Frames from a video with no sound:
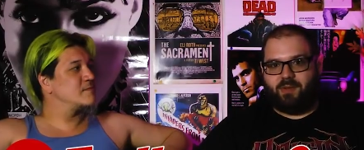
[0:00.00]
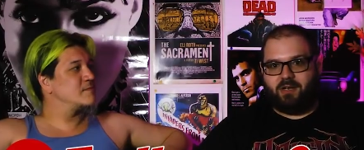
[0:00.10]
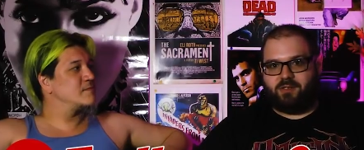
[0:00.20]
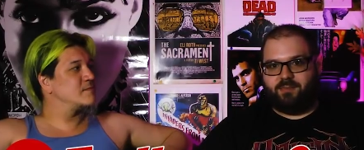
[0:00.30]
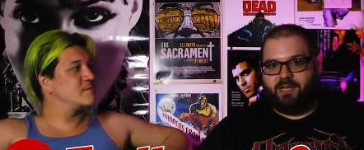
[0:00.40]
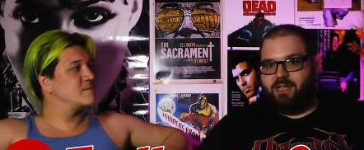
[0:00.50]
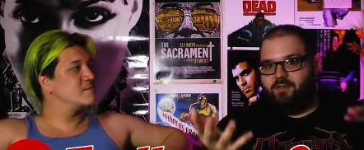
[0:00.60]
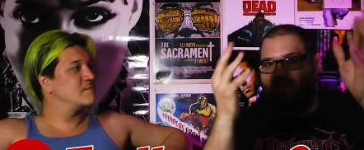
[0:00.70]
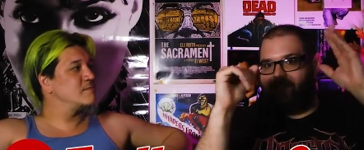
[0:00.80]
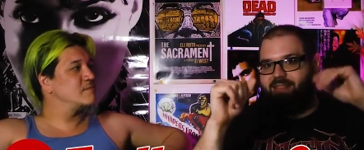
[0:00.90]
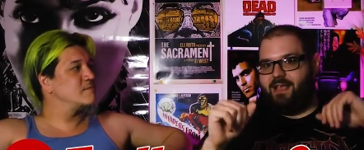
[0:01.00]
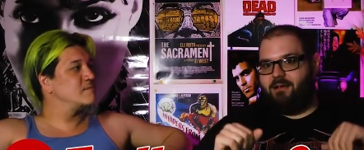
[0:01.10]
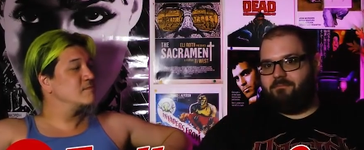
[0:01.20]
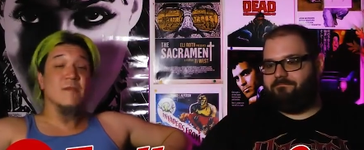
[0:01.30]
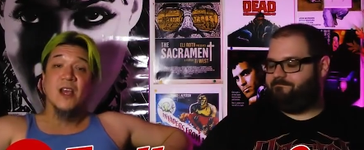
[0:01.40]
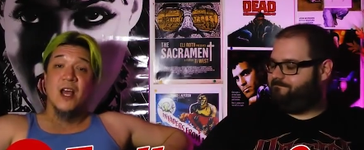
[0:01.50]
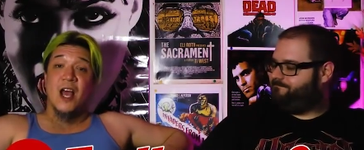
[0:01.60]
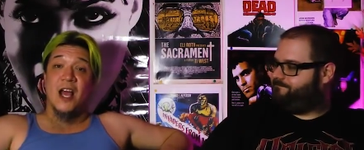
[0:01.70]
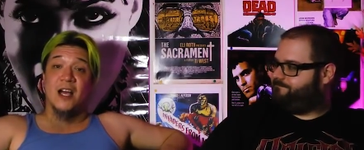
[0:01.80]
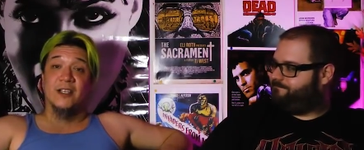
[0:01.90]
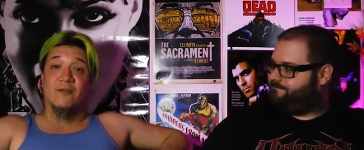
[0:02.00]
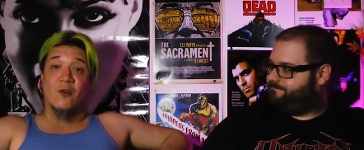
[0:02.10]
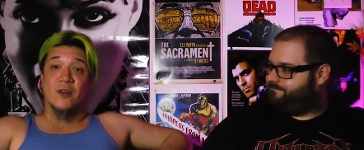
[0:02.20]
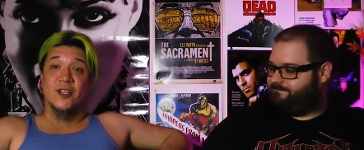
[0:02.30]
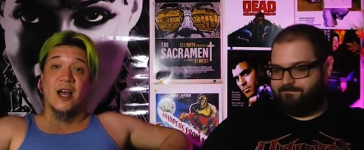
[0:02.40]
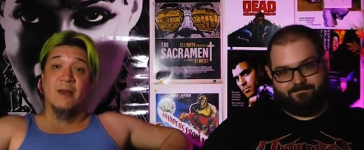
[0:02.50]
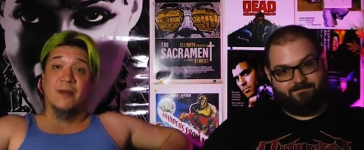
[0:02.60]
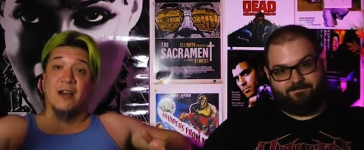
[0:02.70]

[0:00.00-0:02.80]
Speaker 1: Splattered Cinema, and you'll find me there.
Speaker 2: And of course, I am